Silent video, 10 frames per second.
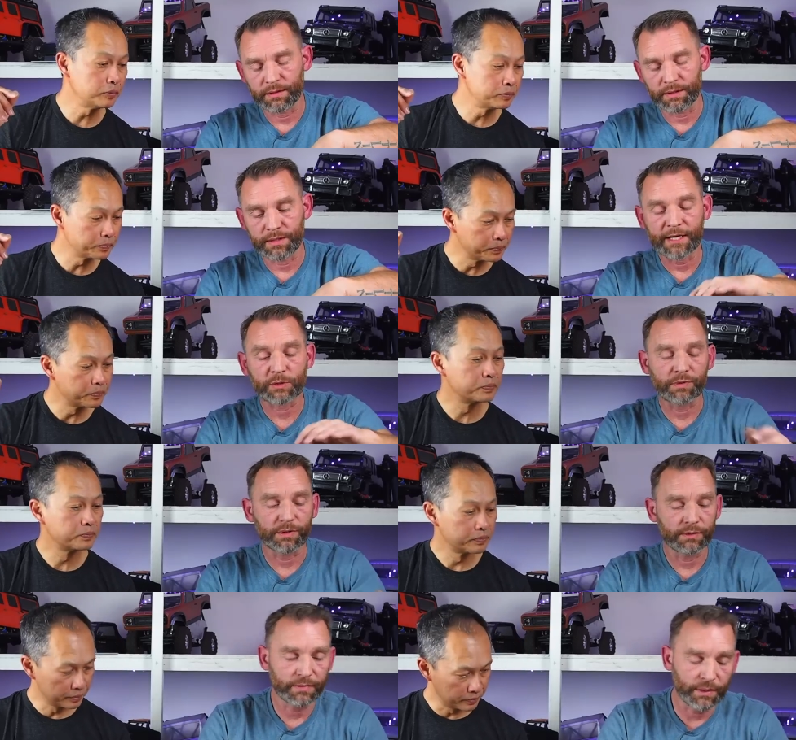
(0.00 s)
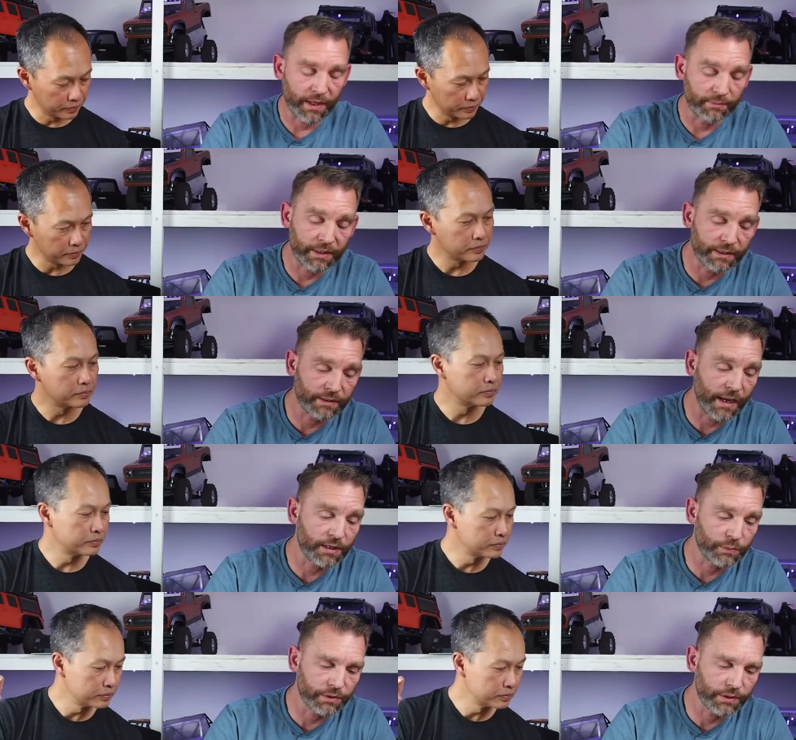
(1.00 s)
Speaker 1: The dashboard. My mm -hmm. bad. I mm-hmm. did
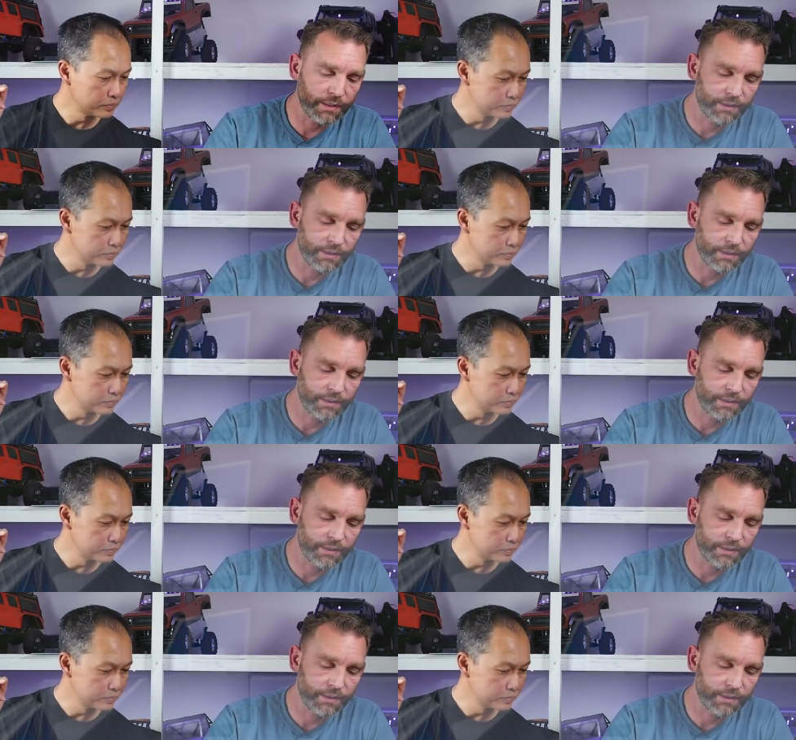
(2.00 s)
dashboard,